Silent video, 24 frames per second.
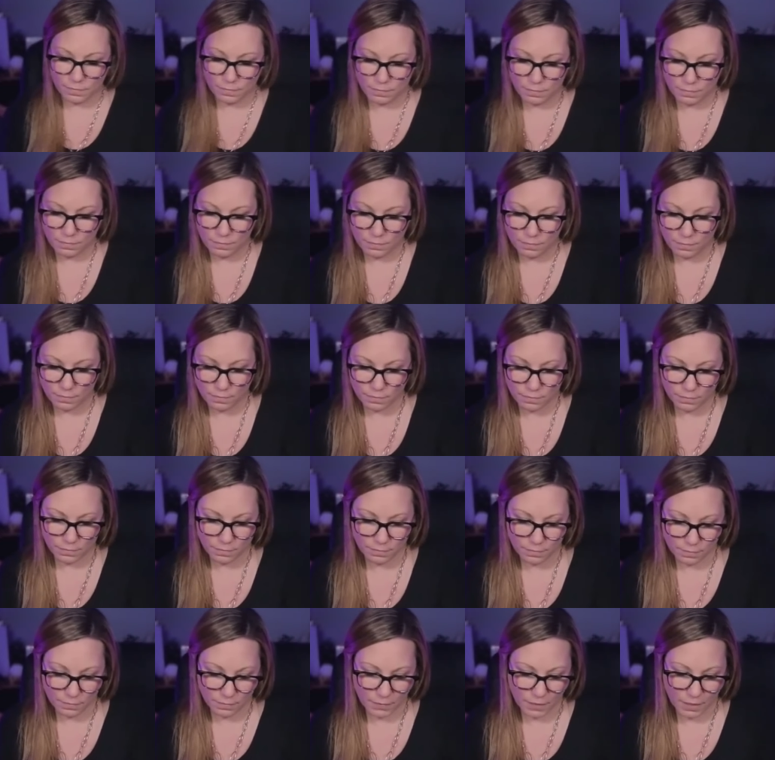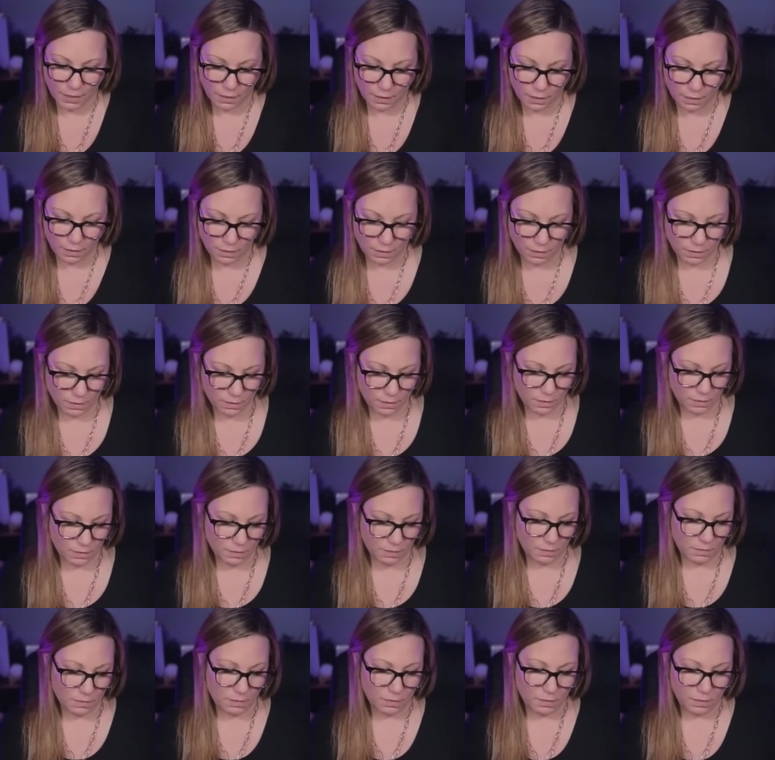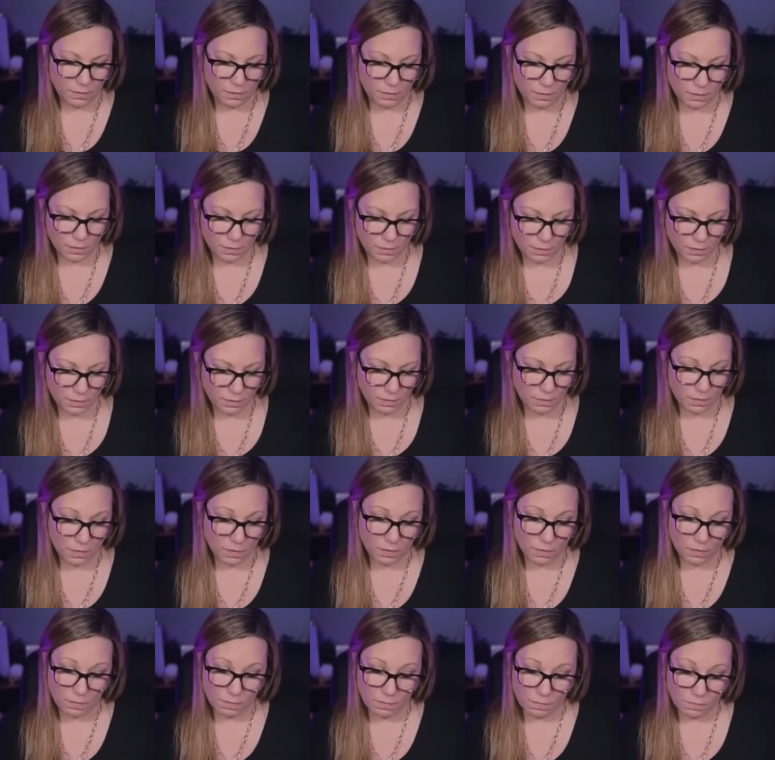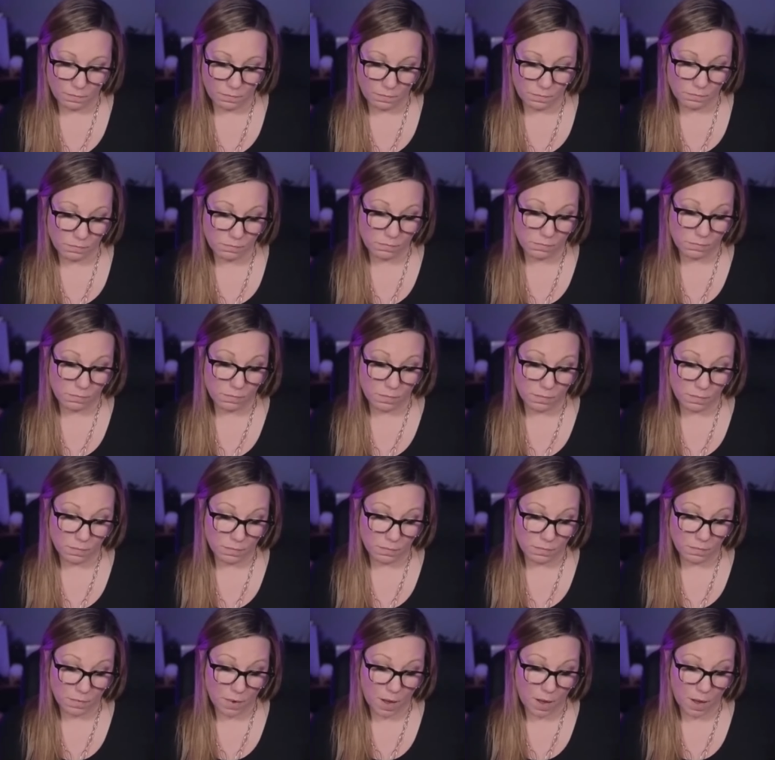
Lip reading: Nothing is said.